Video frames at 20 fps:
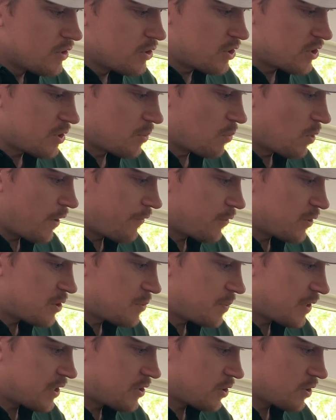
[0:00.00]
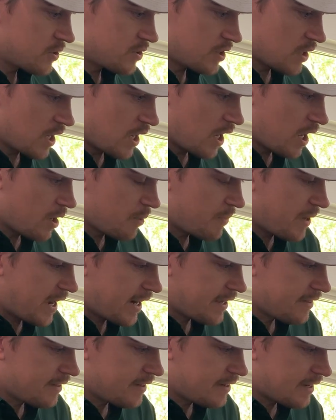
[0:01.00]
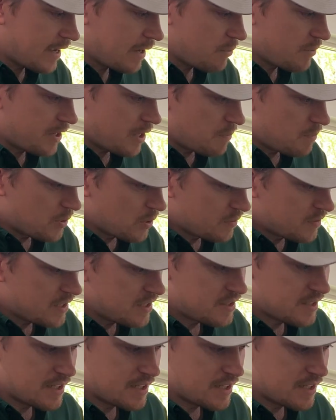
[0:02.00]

Just some reference pictures. Back in the day when they built these,